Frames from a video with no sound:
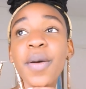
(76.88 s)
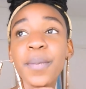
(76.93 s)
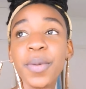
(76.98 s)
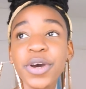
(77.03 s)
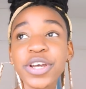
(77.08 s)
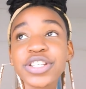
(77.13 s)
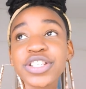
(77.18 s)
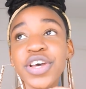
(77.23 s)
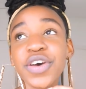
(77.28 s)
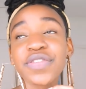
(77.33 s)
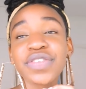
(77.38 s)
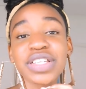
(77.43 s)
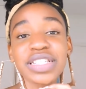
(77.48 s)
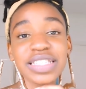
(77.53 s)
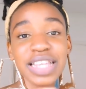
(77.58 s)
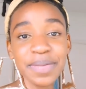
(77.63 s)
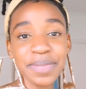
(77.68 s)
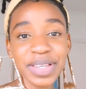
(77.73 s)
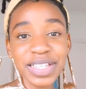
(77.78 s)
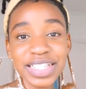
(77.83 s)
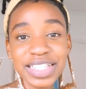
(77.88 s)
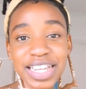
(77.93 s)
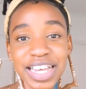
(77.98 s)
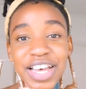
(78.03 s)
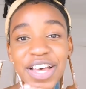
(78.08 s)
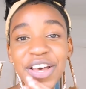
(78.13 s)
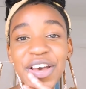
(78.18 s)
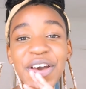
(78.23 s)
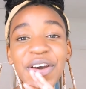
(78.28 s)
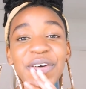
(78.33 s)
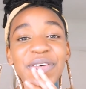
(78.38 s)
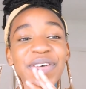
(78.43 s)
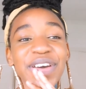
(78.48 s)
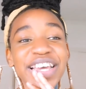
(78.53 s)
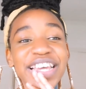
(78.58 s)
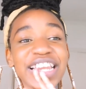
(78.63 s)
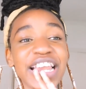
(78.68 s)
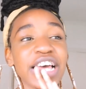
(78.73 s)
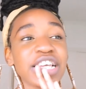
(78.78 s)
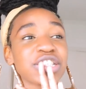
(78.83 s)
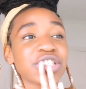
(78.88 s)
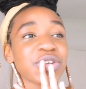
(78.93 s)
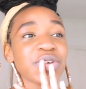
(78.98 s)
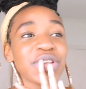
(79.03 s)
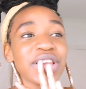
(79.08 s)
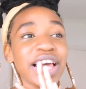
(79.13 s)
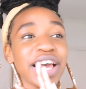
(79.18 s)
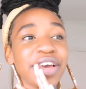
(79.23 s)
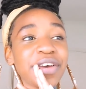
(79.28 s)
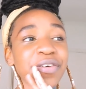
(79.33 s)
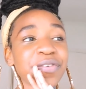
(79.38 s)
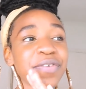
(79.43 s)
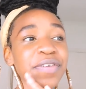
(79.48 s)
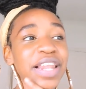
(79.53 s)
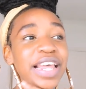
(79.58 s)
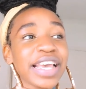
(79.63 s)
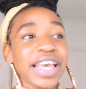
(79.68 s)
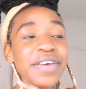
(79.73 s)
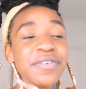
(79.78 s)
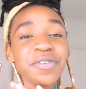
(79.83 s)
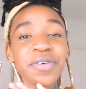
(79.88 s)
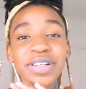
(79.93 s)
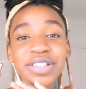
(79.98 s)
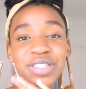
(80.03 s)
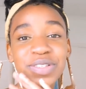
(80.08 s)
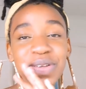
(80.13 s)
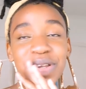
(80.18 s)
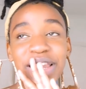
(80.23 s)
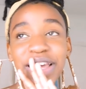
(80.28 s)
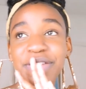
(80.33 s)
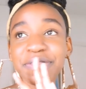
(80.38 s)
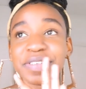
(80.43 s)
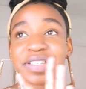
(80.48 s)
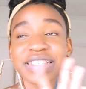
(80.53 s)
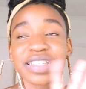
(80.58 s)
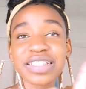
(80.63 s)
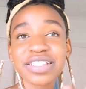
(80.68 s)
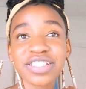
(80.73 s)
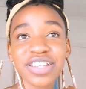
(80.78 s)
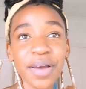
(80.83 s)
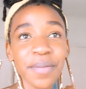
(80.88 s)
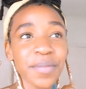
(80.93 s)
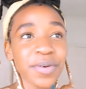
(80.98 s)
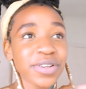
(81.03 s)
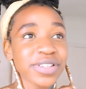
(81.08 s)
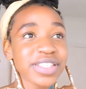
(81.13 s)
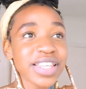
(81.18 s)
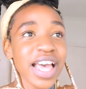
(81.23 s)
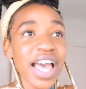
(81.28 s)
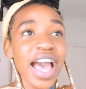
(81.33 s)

point of the semester when school life, like everyone's school life, is in shambles.